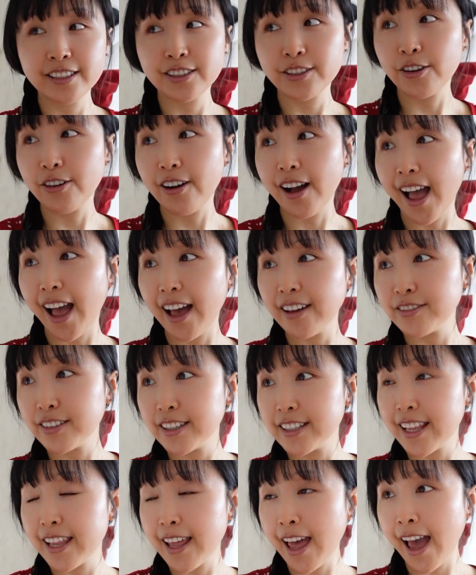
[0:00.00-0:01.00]
so I
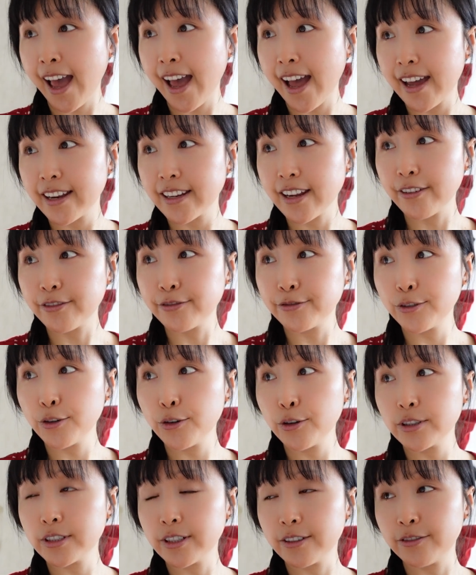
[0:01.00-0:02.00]
haven't had
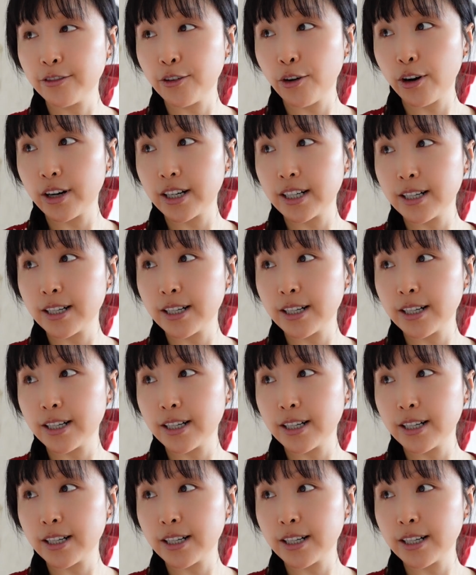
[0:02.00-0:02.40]
food for